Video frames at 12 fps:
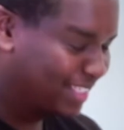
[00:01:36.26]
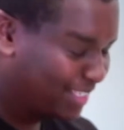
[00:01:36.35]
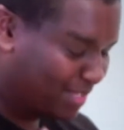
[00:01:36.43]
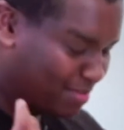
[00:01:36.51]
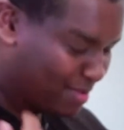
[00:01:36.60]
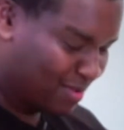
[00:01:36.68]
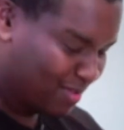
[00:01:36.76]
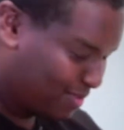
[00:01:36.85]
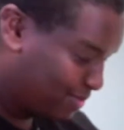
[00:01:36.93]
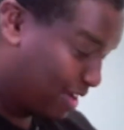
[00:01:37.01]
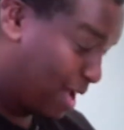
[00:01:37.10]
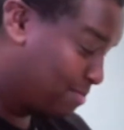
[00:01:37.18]
You see me?
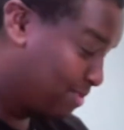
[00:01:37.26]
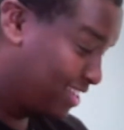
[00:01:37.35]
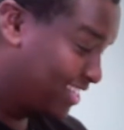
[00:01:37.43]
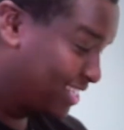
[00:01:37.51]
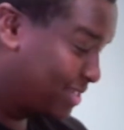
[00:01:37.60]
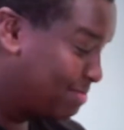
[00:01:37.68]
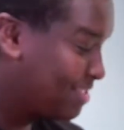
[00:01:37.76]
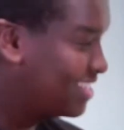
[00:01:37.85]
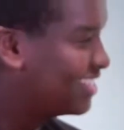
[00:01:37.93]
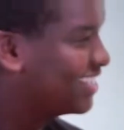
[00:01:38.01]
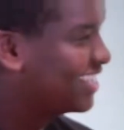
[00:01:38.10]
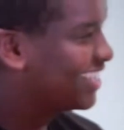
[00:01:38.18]
Oh, I beat Chippy.
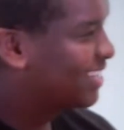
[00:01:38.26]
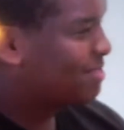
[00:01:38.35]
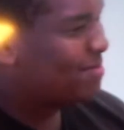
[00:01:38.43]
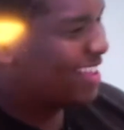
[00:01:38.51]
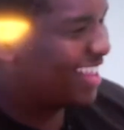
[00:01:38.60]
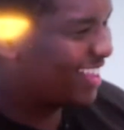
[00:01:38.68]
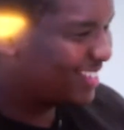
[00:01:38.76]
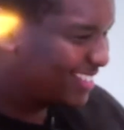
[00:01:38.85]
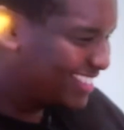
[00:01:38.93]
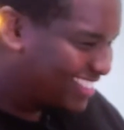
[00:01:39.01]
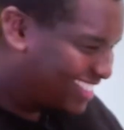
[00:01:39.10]
Come on, Al.